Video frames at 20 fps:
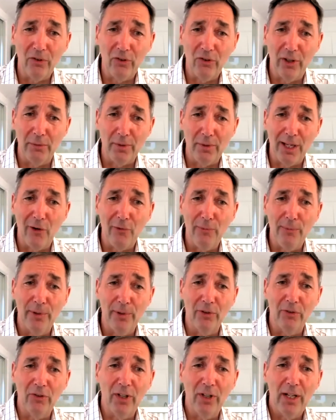So
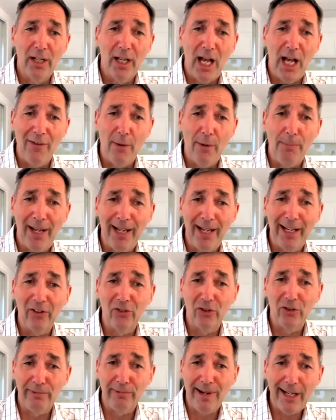governments either pay us
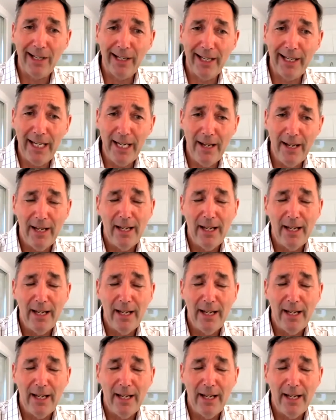directly